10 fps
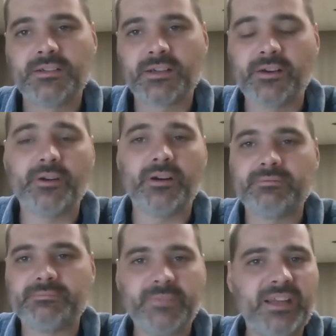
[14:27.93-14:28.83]
Go,
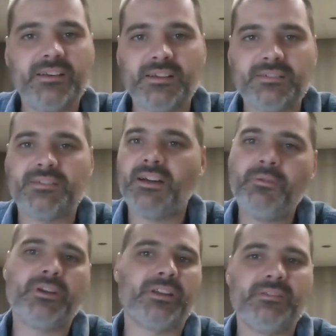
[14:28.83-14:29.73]
man, I
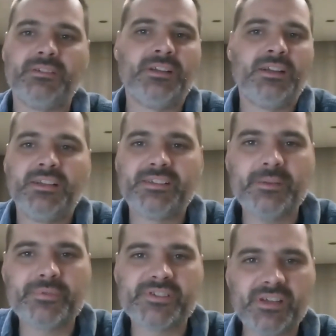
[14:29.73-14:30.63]
want to
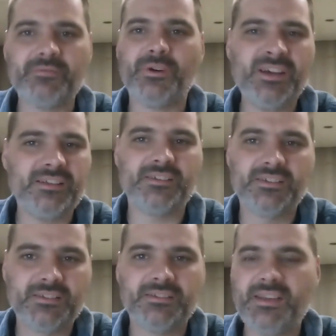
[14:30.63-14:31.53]
10%. What?
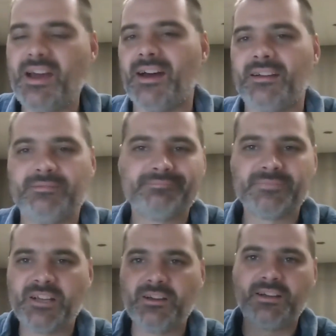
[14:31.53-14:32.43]
Nah.
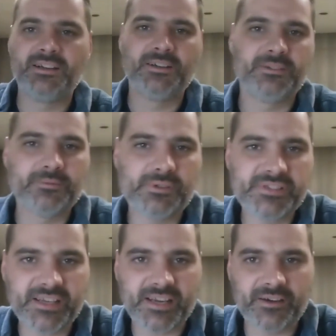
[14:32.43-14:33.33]
We'll
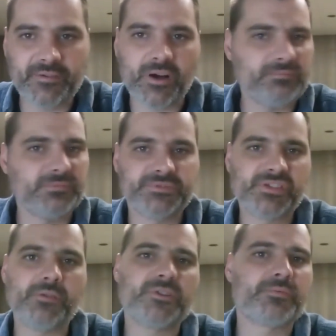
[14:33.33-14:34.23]
take care of
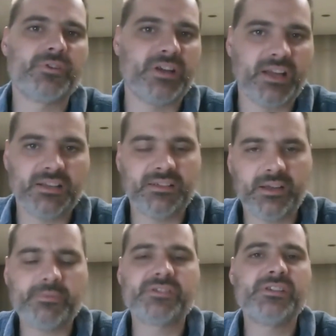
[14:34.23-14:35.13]
so much more than that.
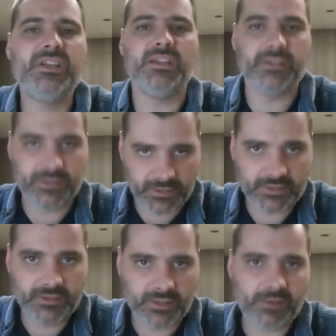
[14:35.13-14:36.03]
How much you need?
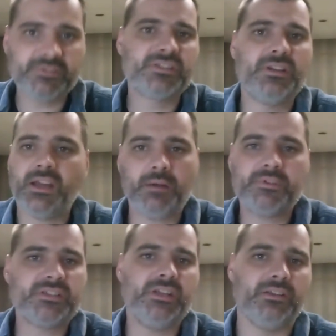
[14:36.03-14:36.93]
How much
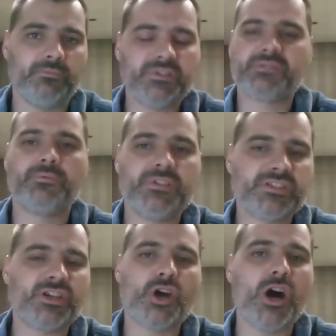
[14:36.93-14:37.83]
you need? What's
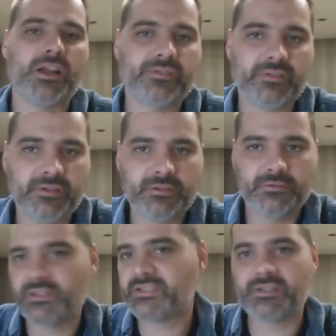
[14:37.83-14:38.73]
the cost?
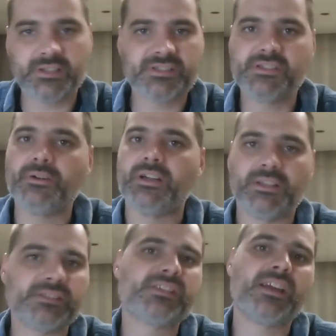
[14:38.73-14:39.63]
Let's do it.
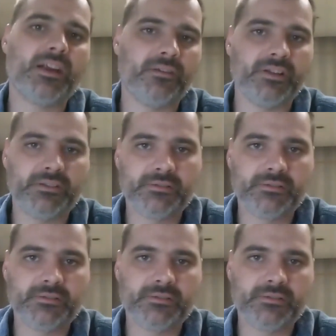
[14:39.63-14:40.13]
Let's take care of it.